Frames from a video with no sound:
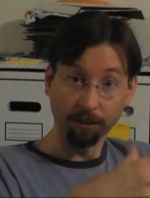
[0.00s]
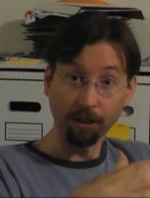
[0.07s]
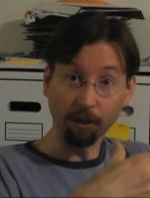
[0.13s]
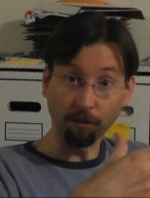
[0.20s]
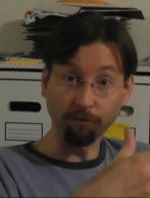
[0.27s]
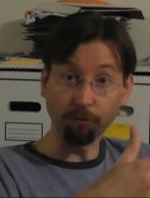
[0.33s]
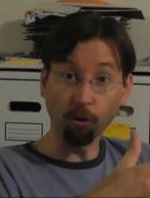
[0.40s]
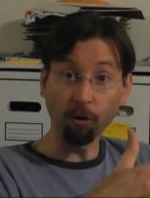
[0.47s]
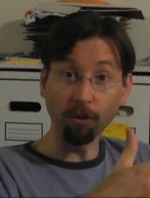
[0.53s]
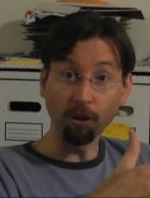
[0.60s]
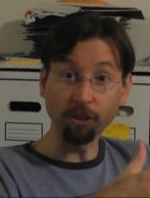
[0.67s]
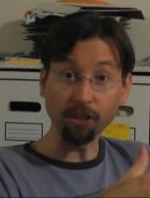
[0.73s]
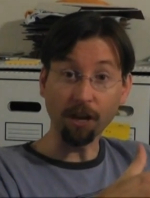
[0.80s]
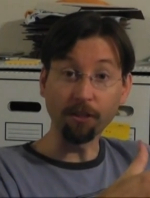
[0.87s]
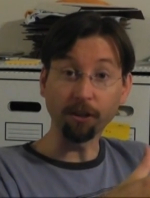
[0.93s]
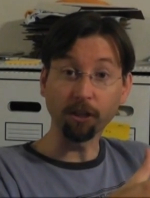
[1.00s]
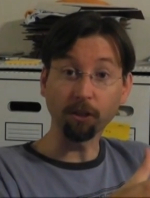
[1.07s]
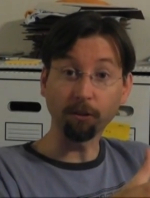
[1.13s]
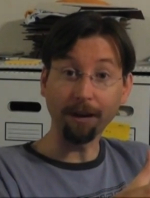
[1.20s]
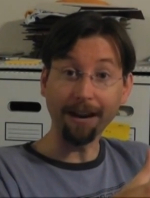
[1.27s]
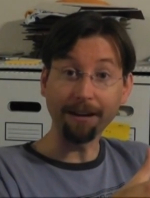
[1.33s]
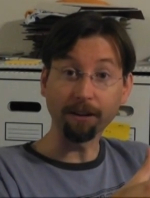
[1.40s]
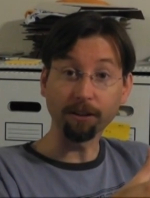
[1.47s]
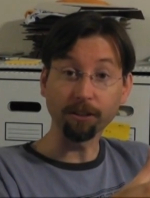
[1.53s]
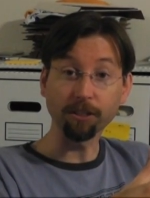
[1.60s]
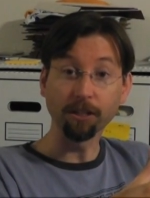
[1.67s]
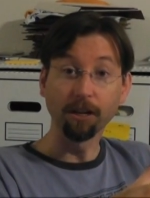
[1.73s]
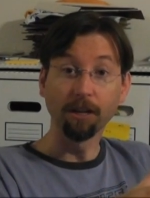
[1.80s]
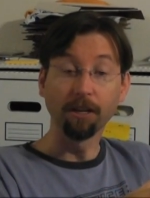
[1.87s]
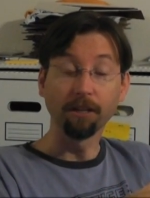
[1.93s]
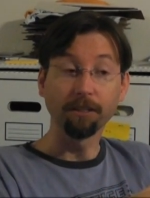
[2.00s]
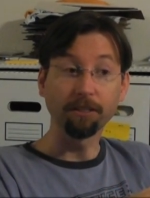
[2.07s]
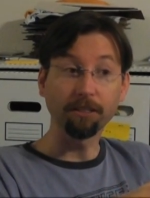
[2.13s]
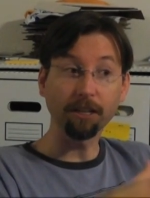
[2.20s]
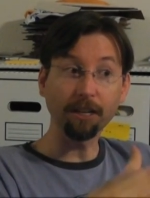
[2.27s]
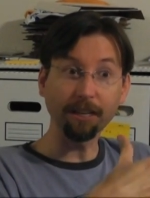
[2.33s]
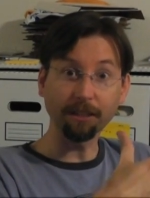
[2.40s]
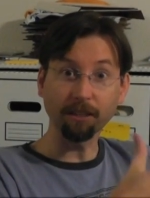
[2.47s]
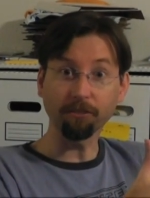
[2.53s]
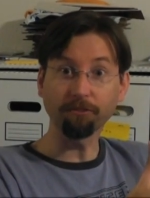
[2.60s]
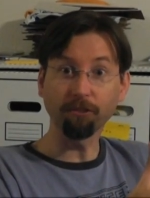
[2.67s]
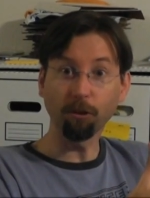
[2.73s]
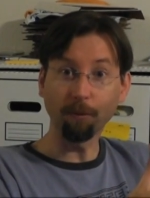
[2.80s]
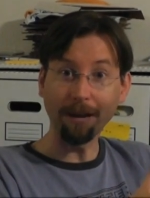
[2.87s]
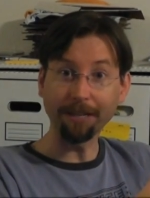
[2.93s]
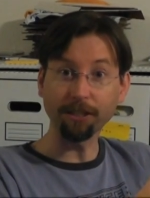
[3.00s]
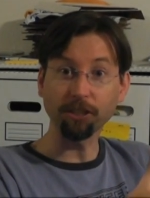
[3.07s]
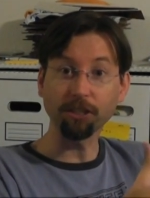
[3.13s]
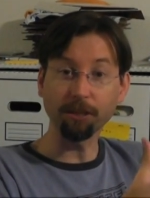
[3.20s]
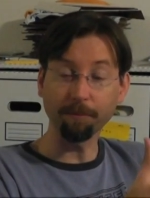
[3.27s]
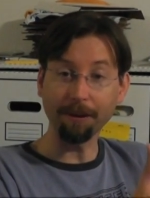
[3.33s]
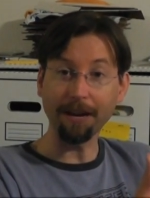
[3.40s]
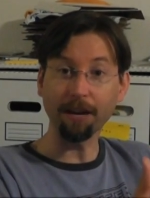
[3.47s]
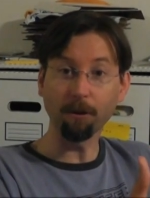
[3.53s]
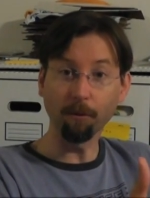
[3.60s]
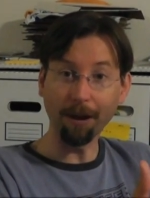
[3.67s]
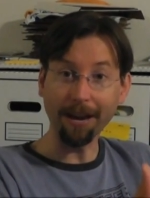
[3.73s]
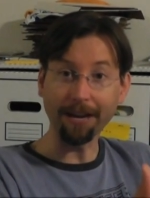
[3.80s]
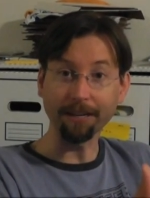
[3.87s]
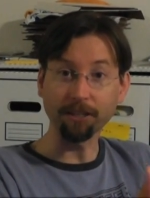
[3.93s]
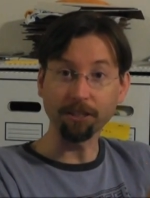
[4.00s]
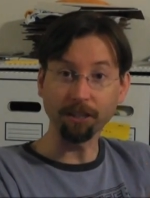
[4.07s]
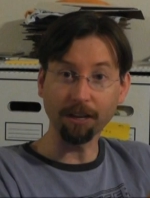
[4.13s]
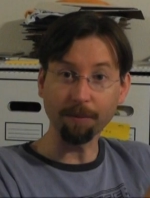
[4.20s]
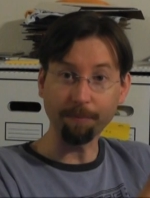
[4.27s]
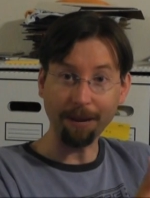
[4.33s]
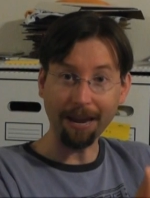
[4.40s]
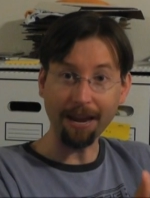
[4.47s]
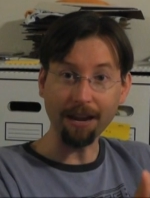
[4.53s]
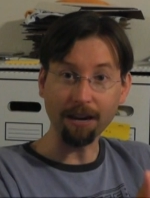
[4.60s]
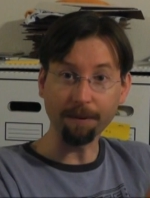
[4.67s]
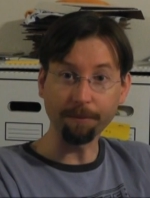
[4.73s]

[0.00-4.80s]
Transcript: you know for those other creators to get their full wages, to make a wage, to get paid.